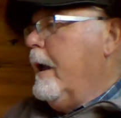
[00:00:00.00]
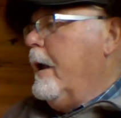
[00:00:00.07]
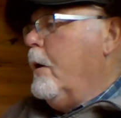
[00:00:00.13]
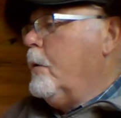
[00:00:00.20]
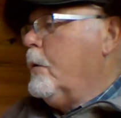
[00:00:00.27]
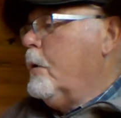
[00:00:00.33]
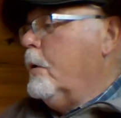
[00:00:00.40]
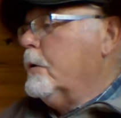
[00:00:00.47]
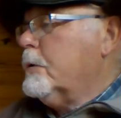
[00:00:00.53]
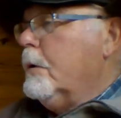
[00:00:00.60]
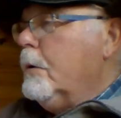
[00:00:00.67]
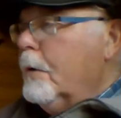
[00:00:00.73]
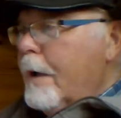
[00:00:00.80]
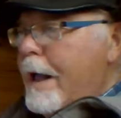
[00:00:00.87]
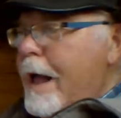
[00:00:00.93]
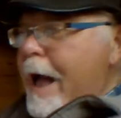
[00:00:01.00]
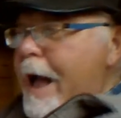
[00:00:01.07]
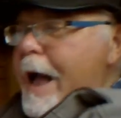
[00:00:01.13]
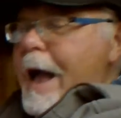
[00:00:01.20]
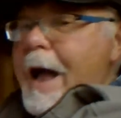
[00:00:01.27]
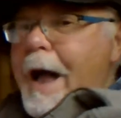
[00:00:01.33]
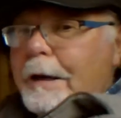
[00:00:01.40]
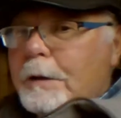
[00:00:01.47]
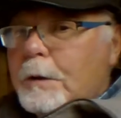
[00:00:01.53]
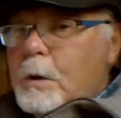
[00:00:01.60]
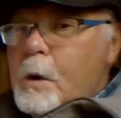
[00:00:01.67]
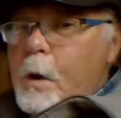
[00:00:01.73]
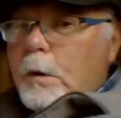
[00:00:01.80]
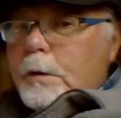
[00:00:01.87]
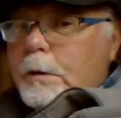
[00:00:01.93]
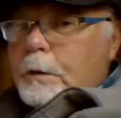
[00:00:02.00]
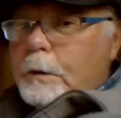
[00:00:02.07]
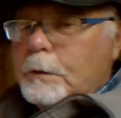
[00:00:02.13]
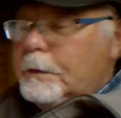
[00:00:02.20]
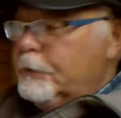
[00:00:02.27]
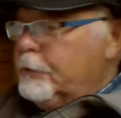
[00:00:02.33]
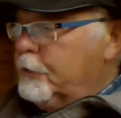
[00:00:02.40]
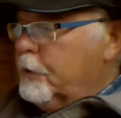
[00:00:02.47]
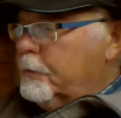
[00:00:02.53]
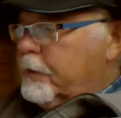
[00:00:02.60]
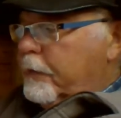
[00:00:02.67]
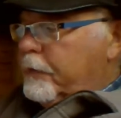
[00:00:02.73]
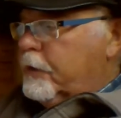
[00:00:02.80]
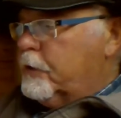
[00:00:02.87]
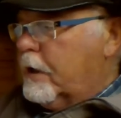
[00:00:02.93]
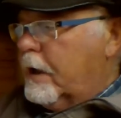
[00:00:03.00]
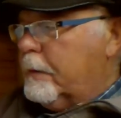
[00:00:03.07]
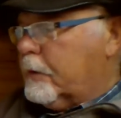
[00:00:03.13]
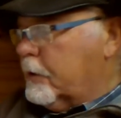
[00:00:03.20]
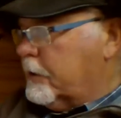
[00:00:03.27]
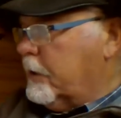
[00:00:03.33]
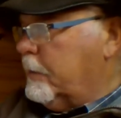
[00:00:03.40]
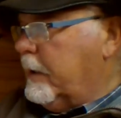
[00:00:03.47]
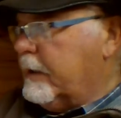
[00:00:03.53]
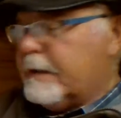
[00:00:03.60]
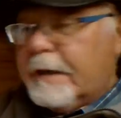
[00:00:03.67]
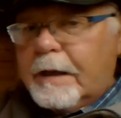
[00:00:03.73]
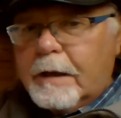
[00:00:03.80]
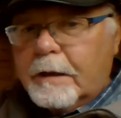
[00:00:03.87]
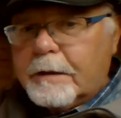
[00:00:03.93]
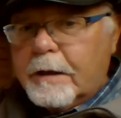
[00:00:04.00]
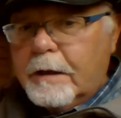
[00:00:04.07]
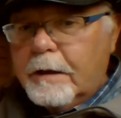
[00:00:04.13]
Who goes, woohoo! And jumps off the chair because he's been tickled.